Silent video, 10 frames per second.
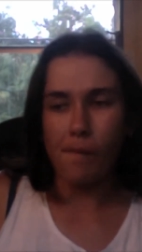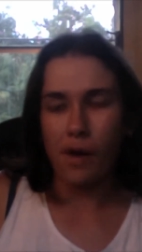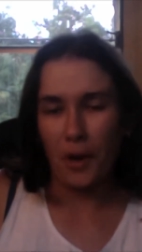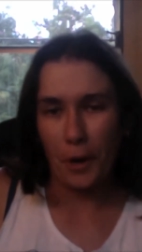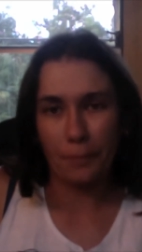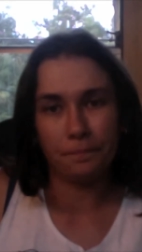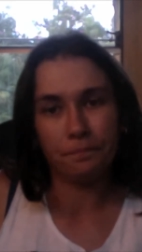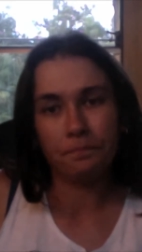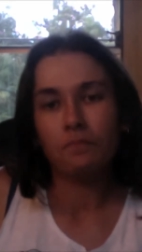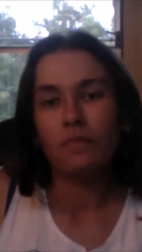you know,
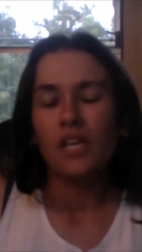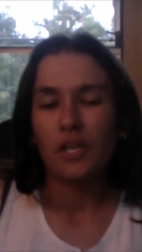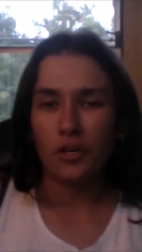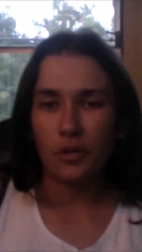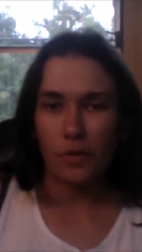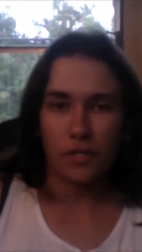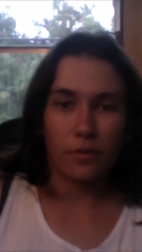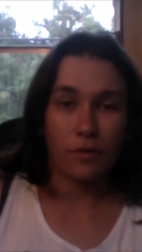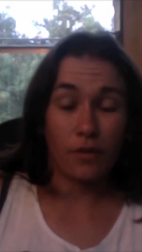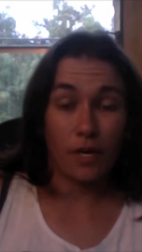you don't always
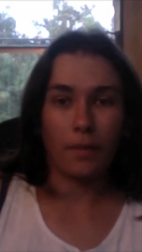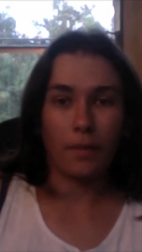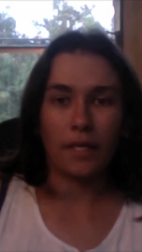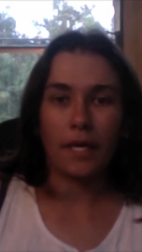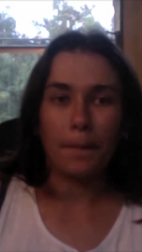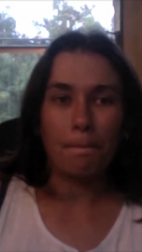agree with IMDb.